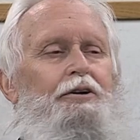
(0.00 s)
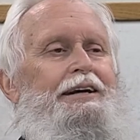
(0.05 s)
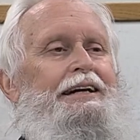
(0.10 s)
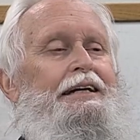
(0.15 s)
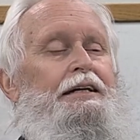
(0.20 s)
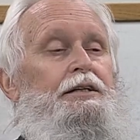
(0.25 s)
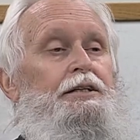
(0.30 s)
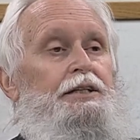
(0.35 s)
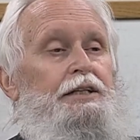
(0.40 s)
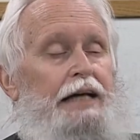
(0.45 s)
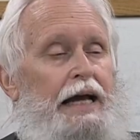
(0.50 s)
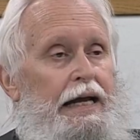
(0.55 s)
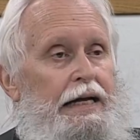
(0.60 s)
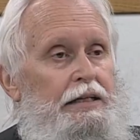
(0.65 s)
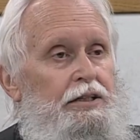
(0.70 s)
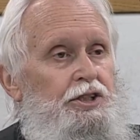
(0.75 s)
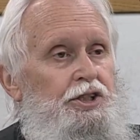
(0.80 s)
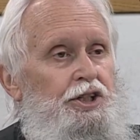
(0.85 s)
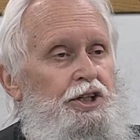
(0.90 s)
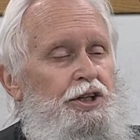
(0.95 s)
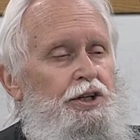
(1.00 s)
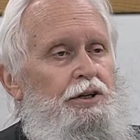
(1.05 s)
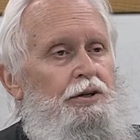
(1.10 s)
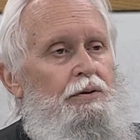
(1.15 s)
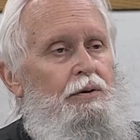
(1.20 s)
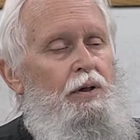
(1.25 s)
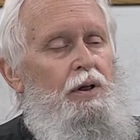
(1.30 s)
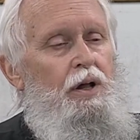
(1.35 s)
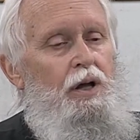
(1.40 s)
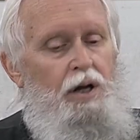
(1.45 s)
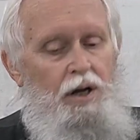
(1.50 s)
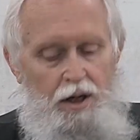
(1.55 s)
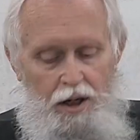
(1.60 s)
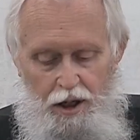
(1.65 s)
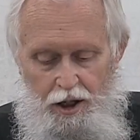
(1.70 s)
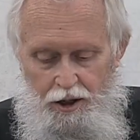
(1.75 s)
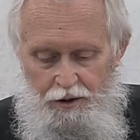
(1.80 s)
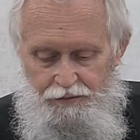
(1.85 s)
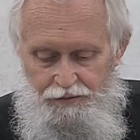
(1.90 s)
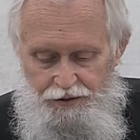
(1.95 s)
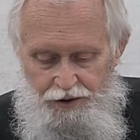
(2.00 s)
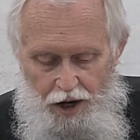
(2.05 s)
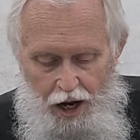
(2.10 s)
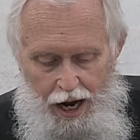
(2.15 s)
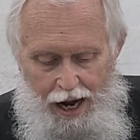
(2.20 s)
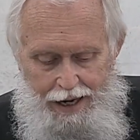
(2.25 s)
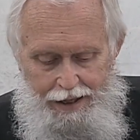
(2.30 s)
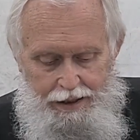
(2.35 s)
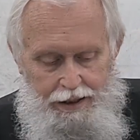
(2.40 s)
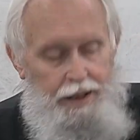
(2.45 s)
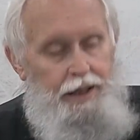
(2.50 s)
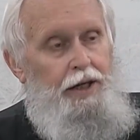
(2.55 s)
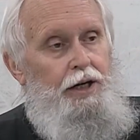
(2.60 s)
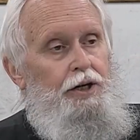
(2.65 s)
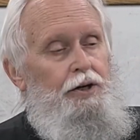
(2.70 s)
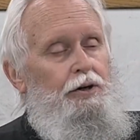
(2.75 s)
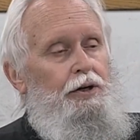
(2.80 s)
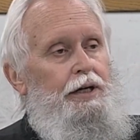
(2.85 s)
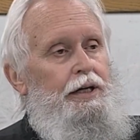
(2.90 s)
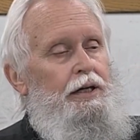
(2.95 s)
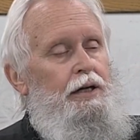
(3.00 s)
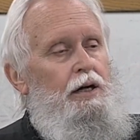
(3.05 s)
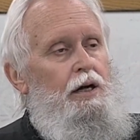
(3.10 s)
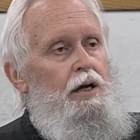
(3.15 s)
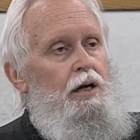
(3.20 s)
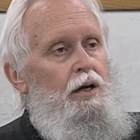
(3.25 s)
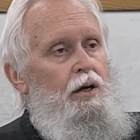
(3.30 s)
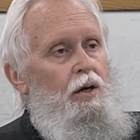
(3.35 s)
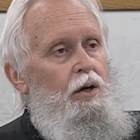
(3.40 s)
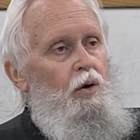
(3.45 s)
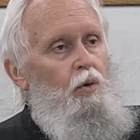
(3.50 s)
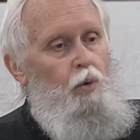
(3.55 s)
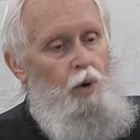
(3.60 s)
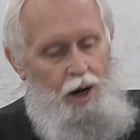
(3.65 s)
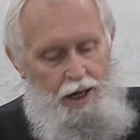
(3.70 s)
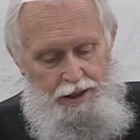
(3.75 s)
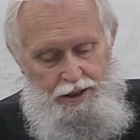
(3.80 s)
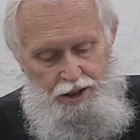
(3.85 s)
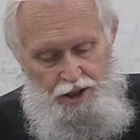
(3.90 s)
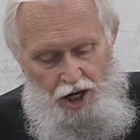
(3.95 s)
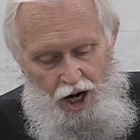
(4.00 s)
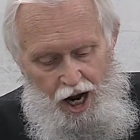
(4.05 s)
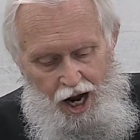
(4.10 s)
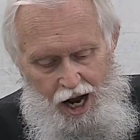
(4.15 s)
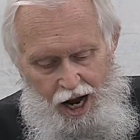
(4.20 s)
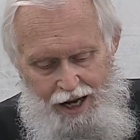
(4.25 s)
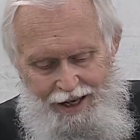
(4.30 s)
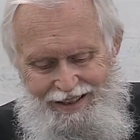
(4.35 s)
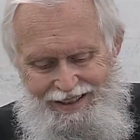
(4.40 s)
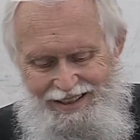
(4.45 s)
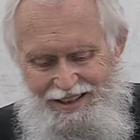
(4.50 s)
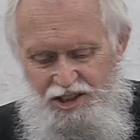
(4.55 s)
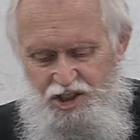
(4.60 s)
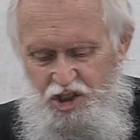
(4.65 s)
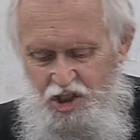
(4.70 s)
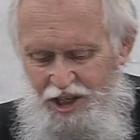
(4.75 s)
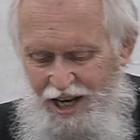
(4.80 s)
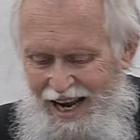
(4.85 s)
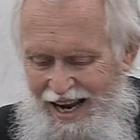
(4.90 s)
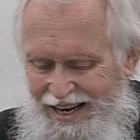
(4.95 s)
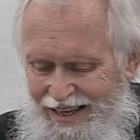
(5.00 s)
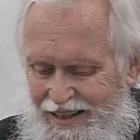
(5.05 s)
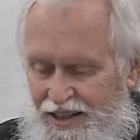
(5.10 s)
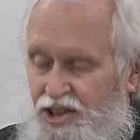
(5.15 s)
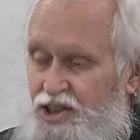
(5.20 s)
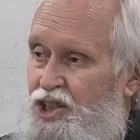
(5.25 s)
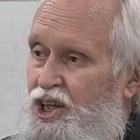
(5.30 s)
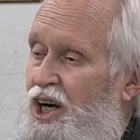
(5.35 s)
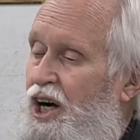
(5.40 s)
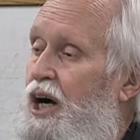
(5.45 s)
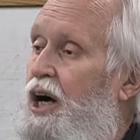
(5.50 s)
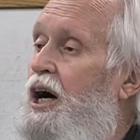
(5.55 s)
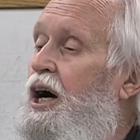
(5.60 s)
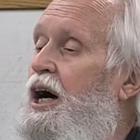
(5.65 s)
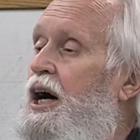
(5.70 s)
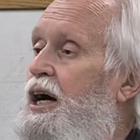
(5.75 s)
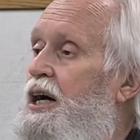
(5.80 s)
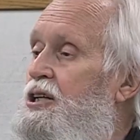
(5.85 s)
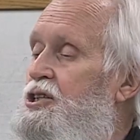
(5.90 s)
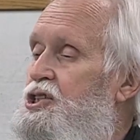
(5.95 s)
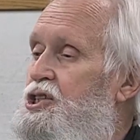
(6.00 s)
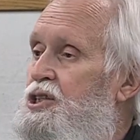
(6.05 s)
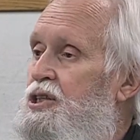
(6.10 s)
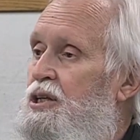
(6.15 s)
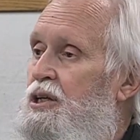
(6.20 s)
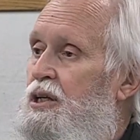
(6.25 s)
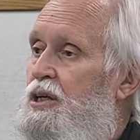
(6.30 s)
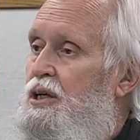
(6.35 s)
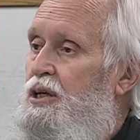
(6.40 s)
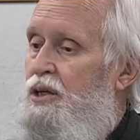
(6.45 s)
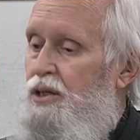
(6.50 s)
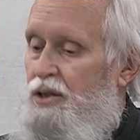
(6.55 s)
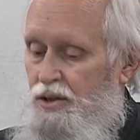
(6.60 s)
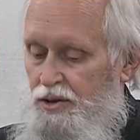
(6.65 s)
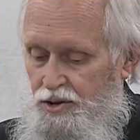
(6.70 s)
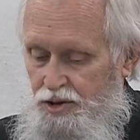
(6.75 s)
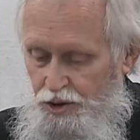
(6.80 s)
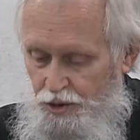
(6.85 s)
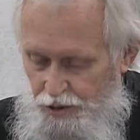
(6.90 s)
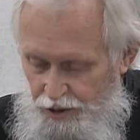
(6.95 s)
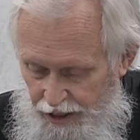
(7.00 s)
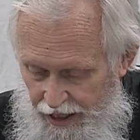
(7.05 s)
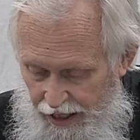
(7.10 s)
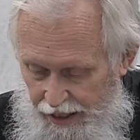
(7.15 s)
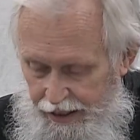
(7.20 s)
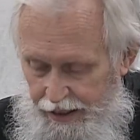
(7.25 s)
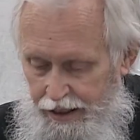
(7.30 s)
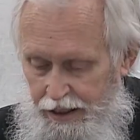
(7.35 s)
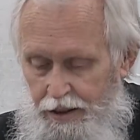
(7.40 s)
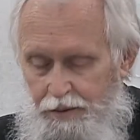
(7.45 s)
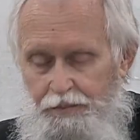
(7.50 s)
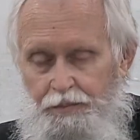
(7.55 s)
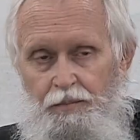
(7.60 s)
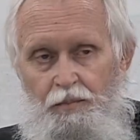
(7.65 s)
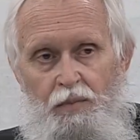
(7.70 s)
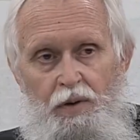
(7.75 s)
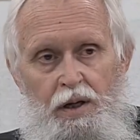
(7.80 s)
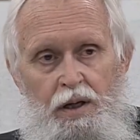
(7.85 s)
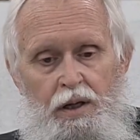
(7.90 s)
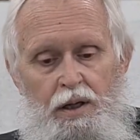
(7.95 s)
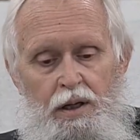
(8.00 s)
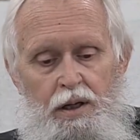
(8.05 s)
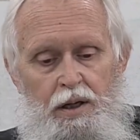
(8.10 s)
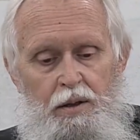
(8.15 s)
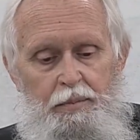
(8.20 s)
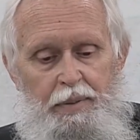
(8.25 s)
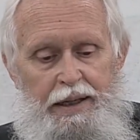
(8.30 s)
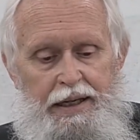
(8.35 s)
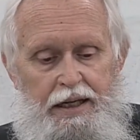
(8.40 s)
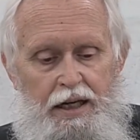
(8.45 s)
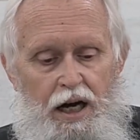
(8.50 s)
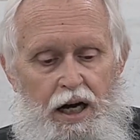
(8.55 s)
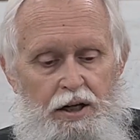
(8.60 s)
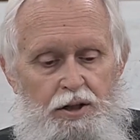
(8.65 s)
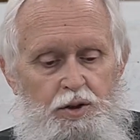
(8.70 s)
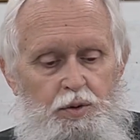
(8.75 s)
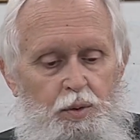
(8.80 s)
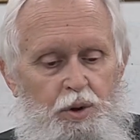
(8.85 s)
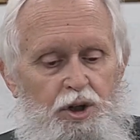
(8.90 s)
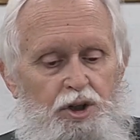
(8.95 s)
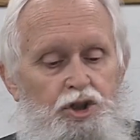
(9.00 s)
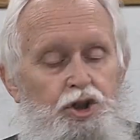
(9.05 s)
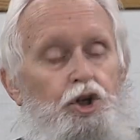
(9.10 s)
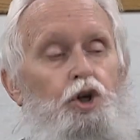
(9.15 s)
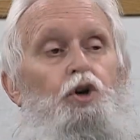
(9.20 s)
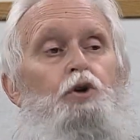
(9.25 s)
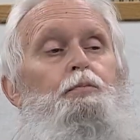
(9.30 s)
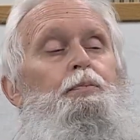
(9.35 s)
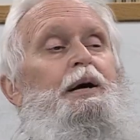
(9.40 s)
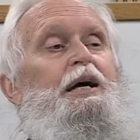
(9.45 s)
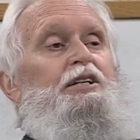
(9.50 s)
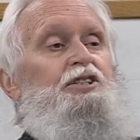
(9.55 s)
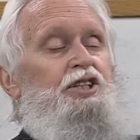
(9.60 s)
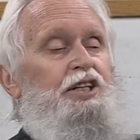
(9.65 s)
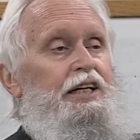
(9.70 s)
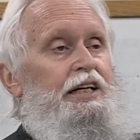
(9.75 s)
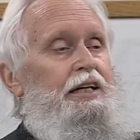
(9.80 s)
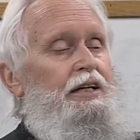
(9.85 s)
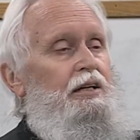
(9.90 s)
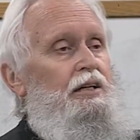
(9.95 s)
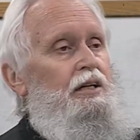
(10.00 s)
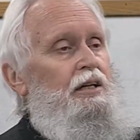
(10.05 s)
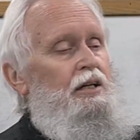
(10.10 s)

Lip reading: in danger of not hearing what God is saying to us today because we're too busy